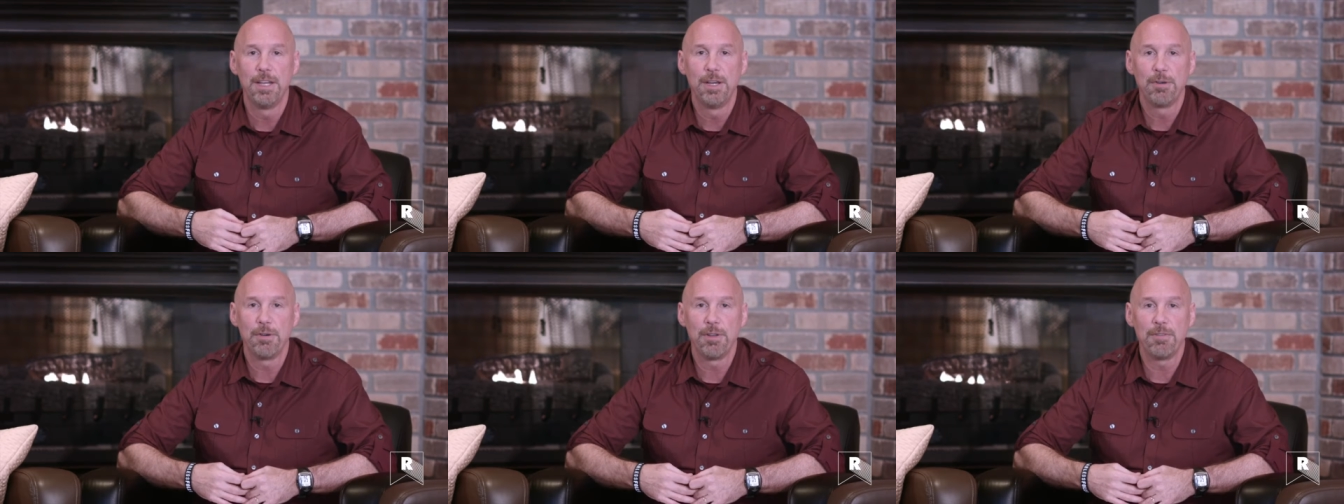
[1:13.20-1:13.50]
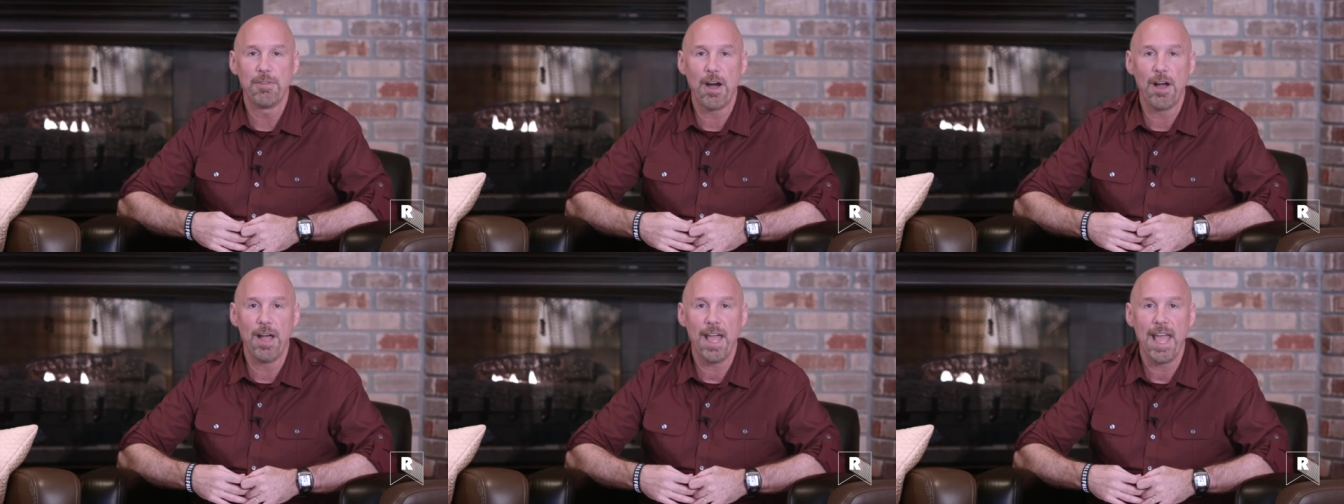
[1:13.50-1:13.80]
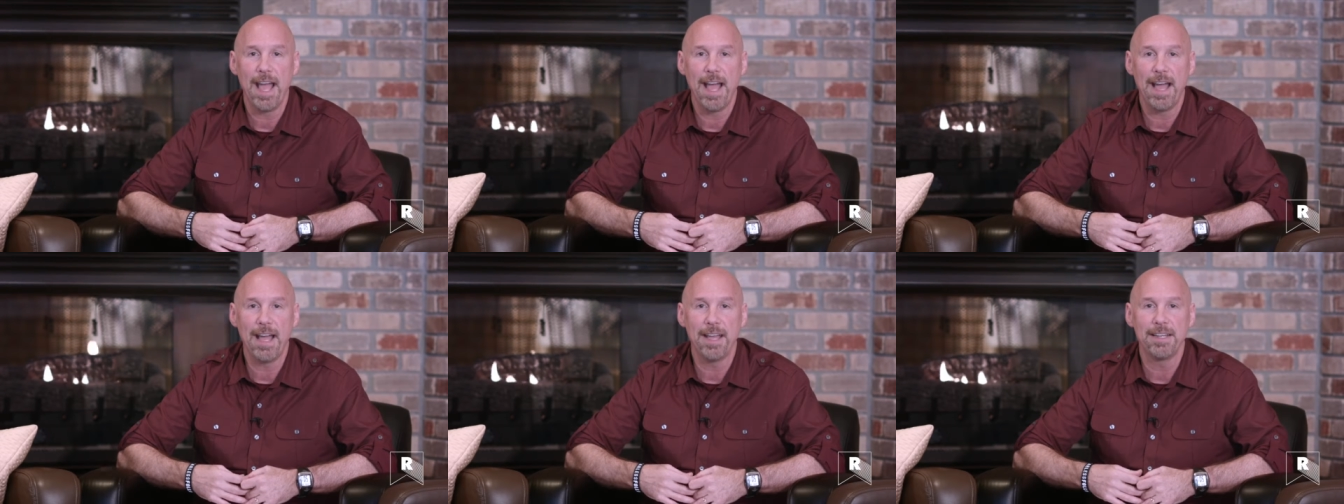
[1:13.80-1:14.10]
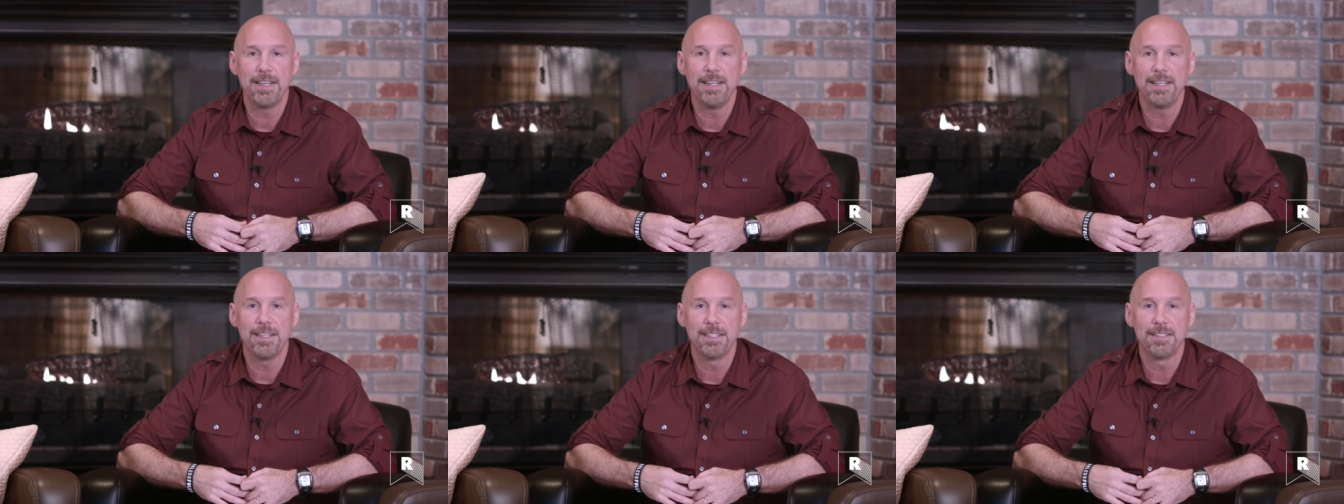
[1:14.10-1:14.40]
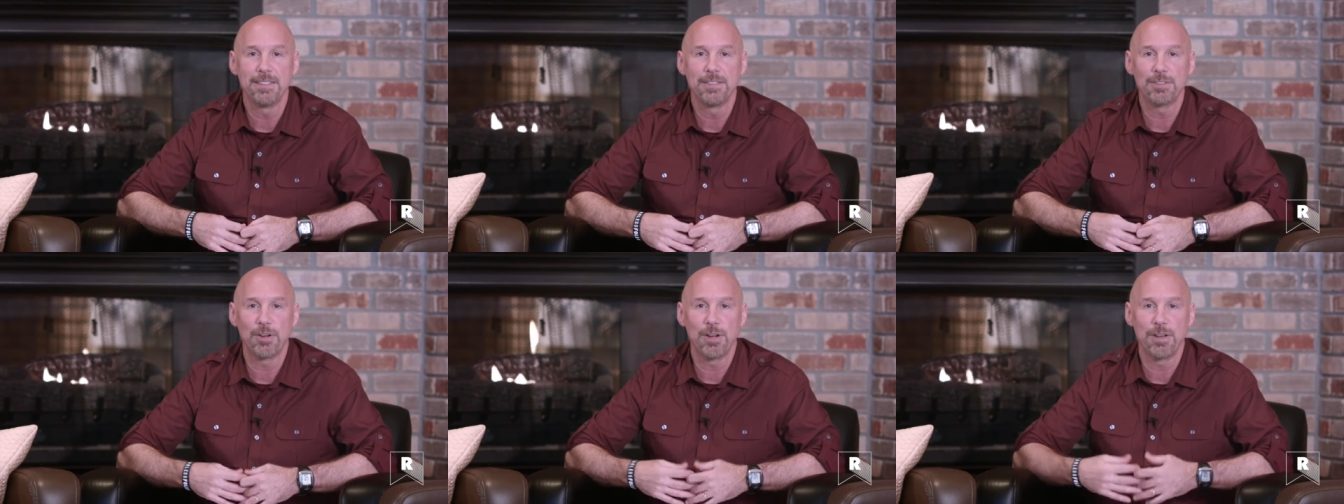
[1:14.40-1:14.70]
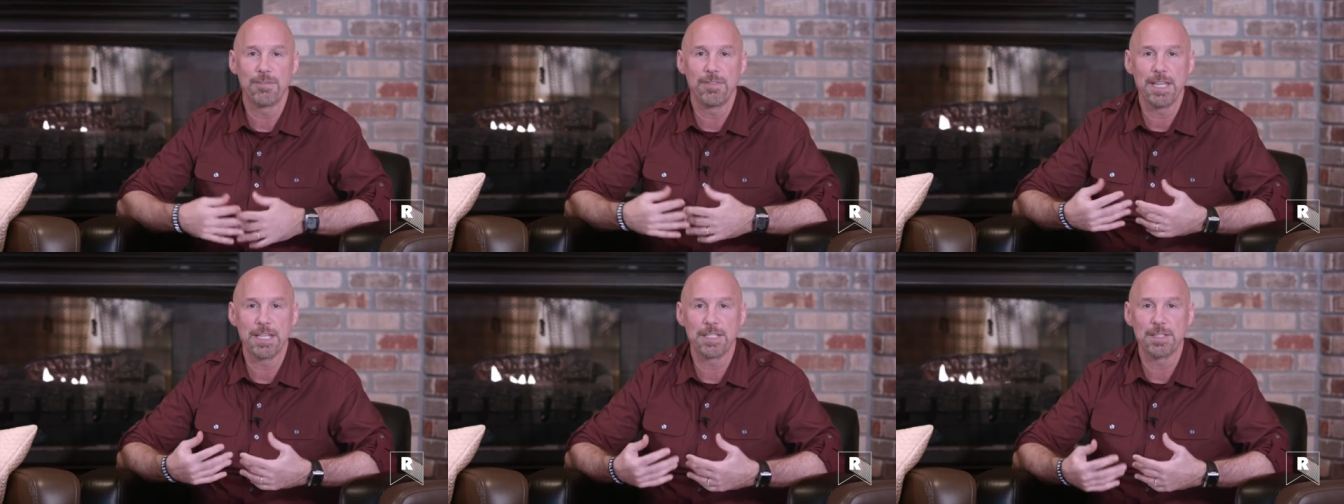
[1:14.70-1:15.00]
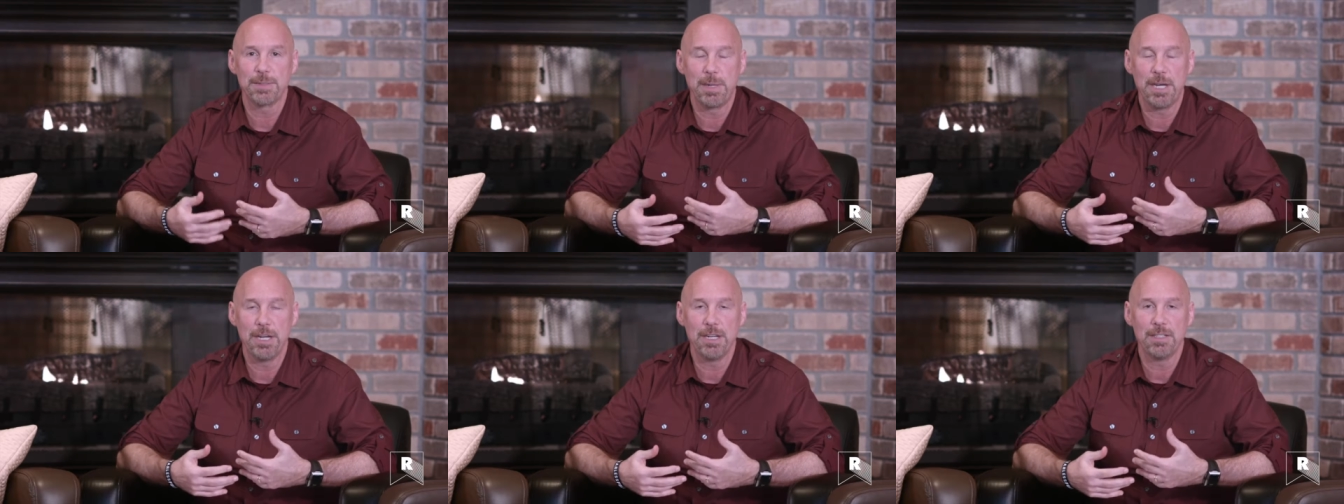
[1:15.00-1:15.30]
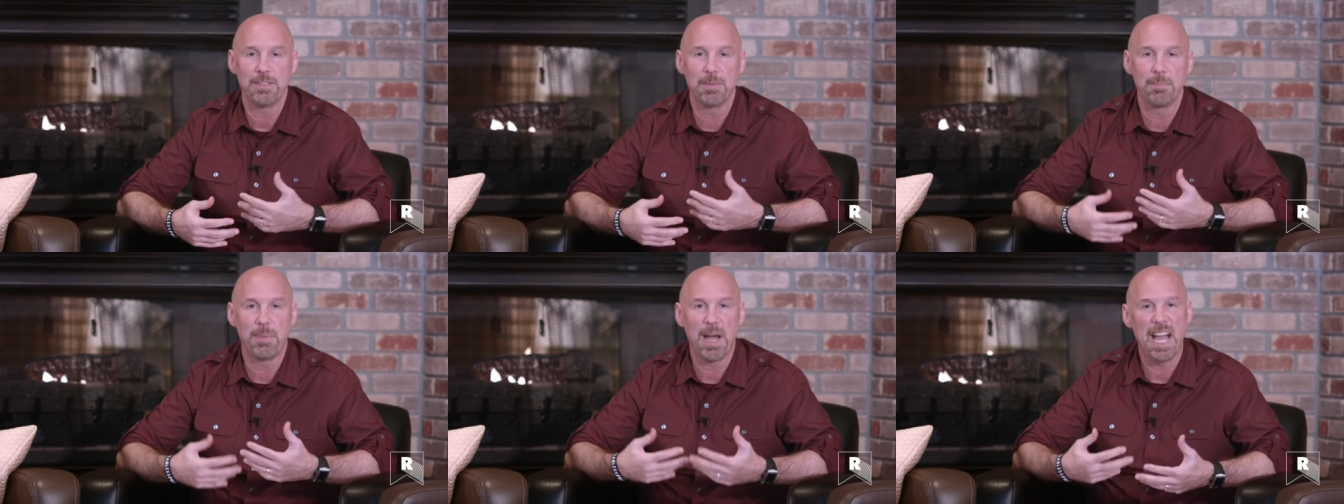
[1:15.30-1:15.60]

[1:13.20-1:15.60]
We've all had sort of the experience of